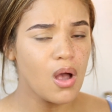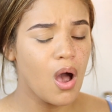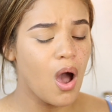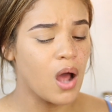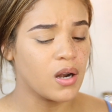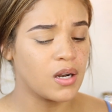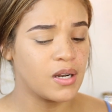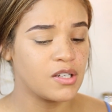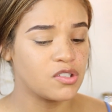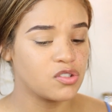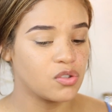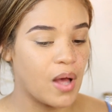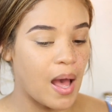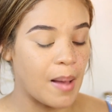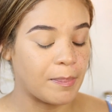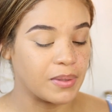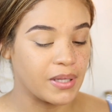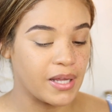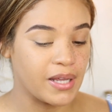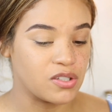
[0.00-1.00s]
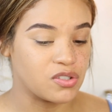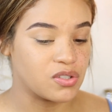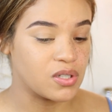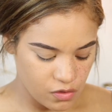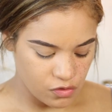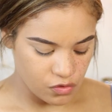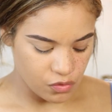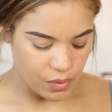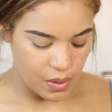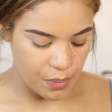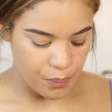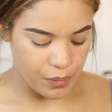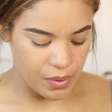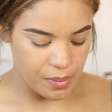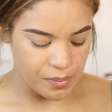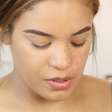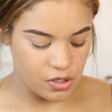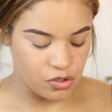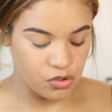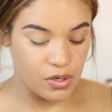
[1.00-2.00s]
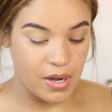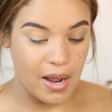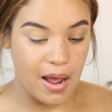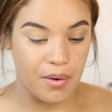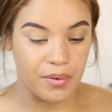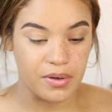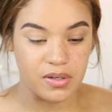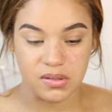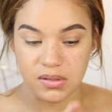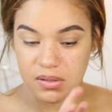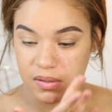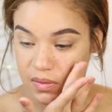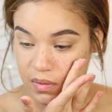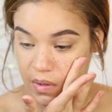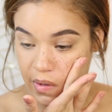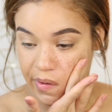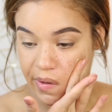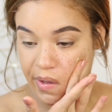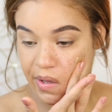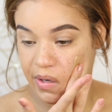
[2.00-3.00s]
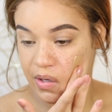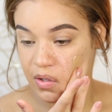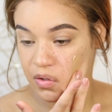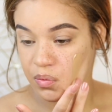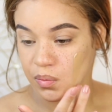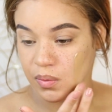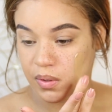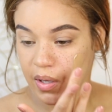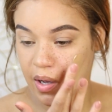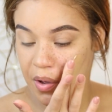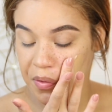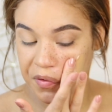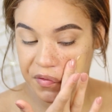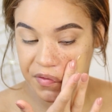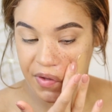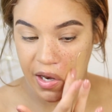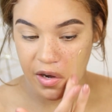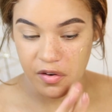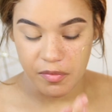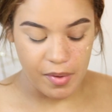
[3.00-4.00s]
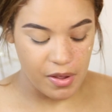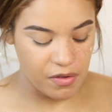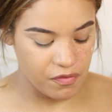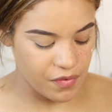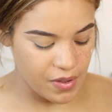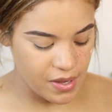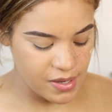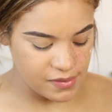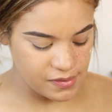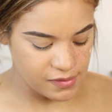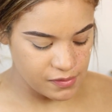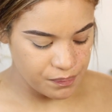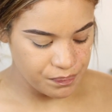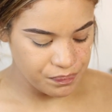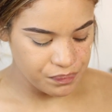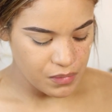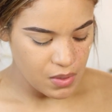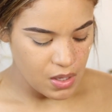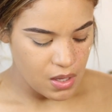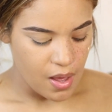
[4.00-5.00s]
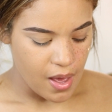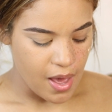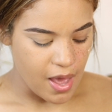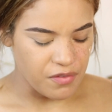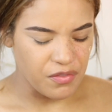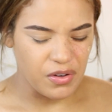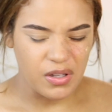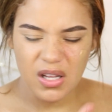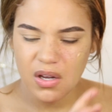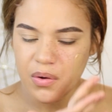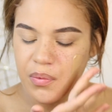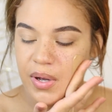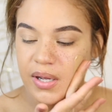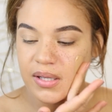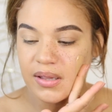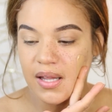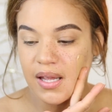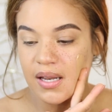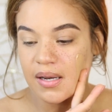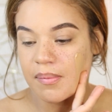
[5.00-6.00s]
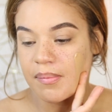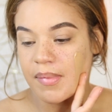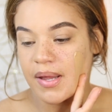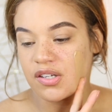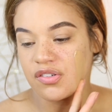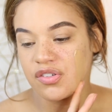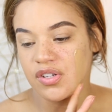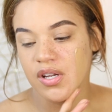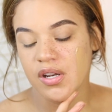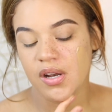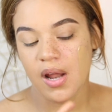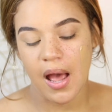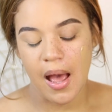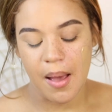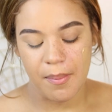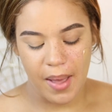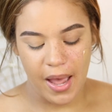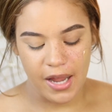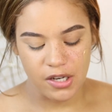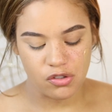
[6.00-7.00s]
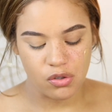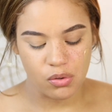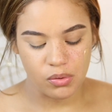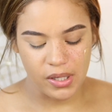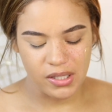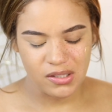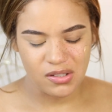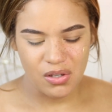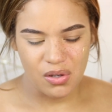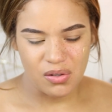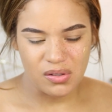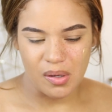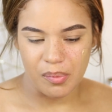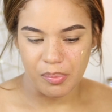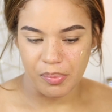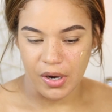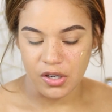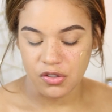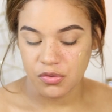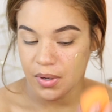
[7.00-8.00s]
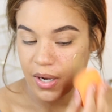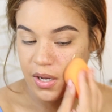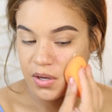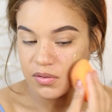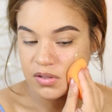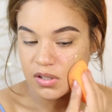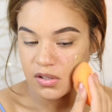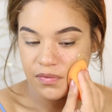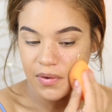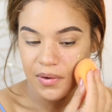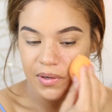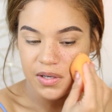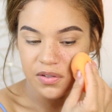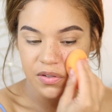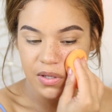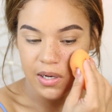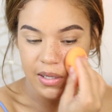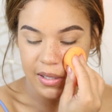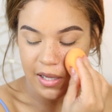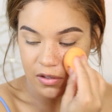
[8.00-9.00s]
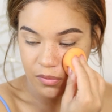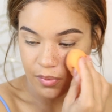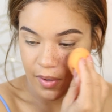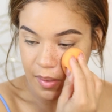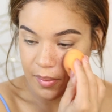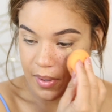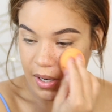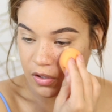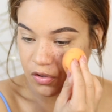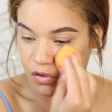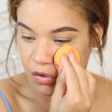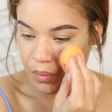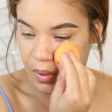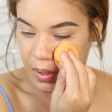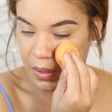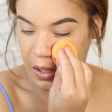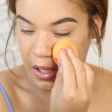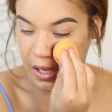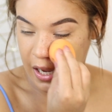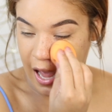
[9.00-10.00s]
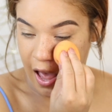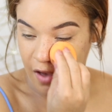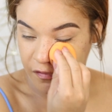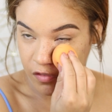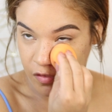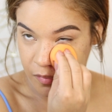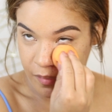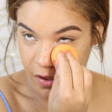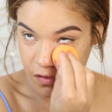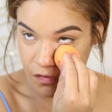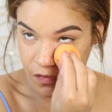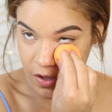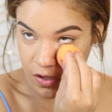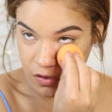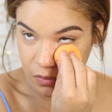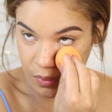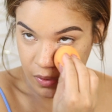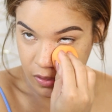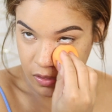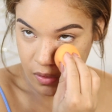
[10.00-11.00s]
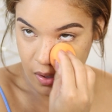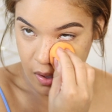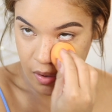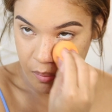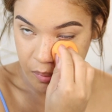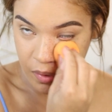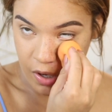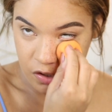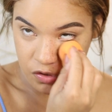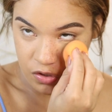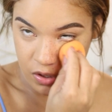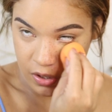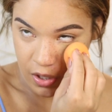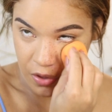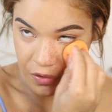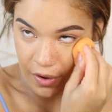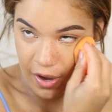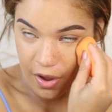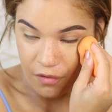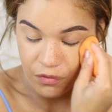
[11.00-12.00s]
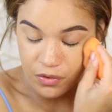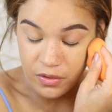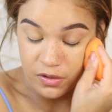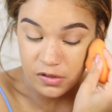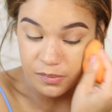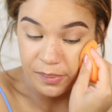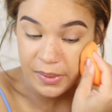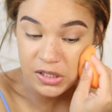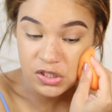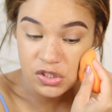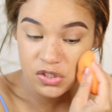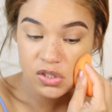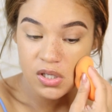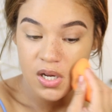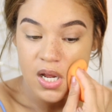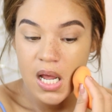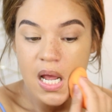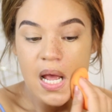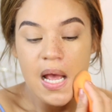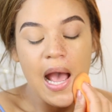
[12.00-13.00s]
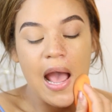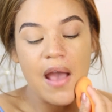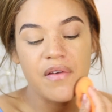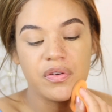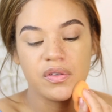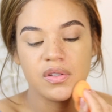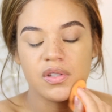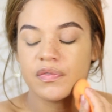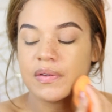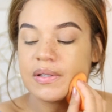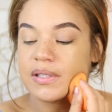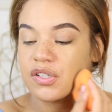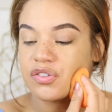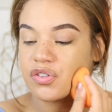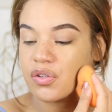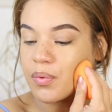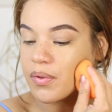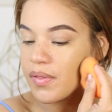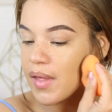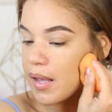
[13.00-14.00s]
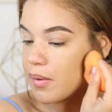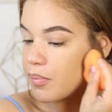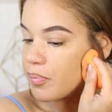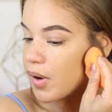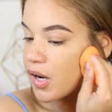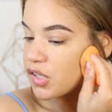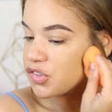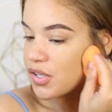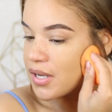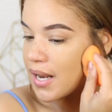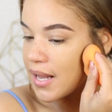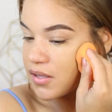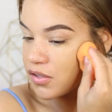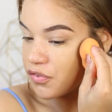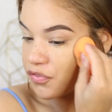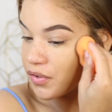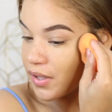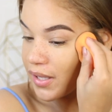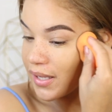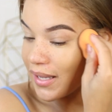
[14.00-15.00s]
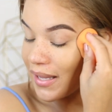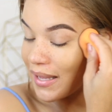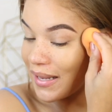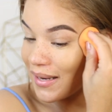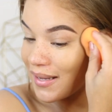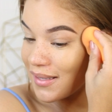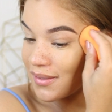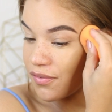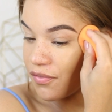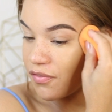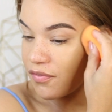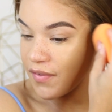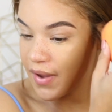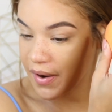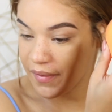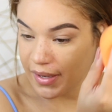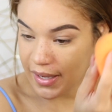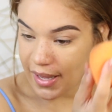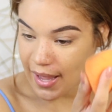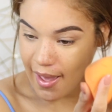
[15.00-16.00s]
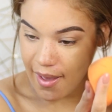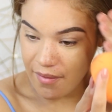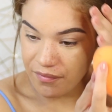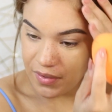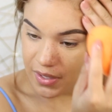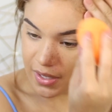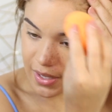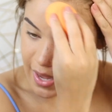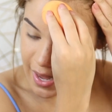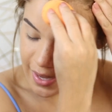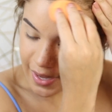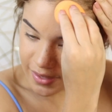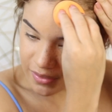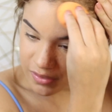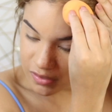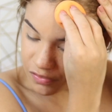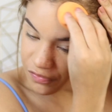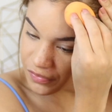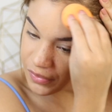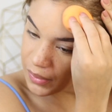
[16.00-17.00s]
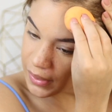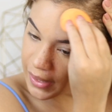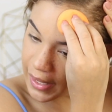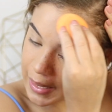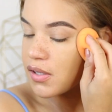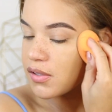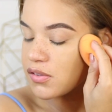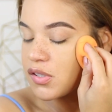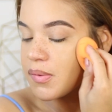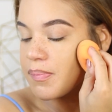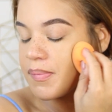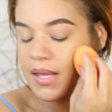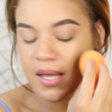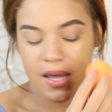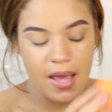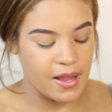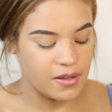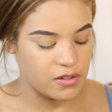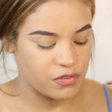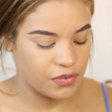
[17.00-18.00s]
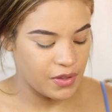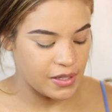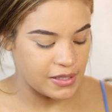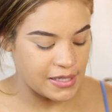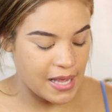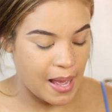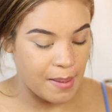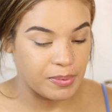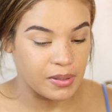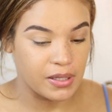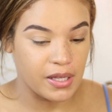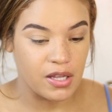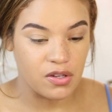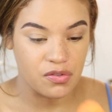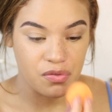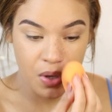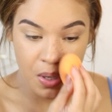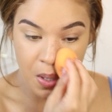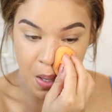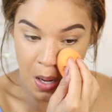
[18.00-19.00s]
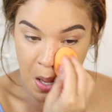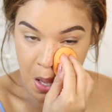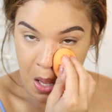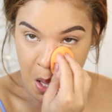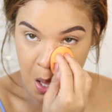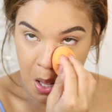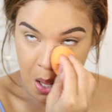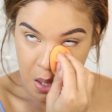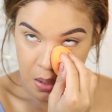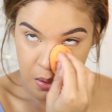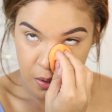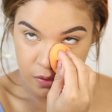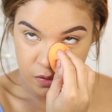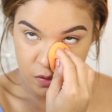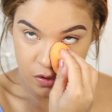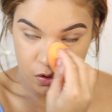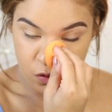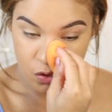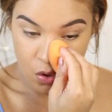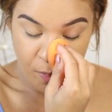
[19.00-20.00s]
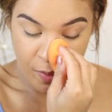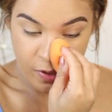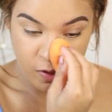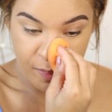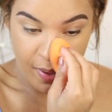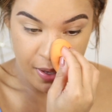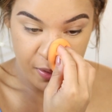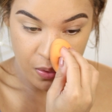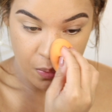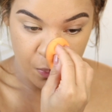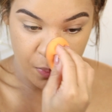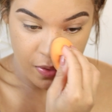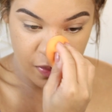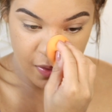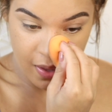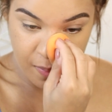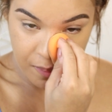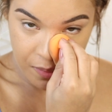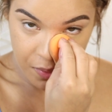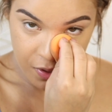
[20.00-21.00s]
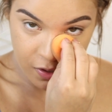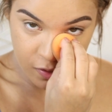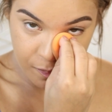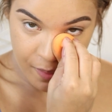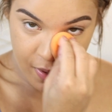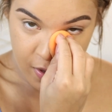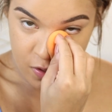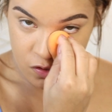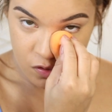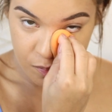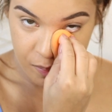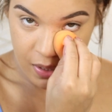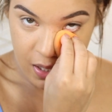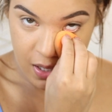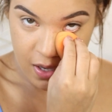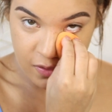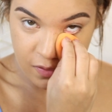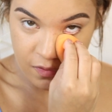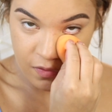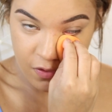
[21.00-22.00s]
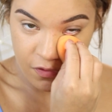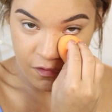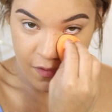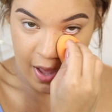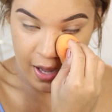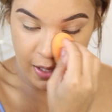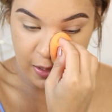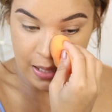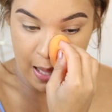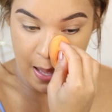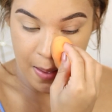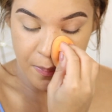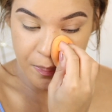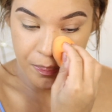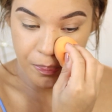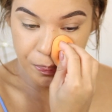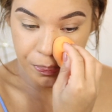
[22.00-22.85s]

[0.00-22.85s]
initial application. So what I'm going to do now is just go ahead and do the other side of my face. And really quick thing to mention, I don't like to use a brush when I use this foundation, and that's why I'm not doing like half of my face with a brush and the other half with a sponge. I've used this foundation with a brush, and I just feel like it is very heavy, and I just feel like, to me, I just feel like the application looks so much better with a beauty sponge because of the fact that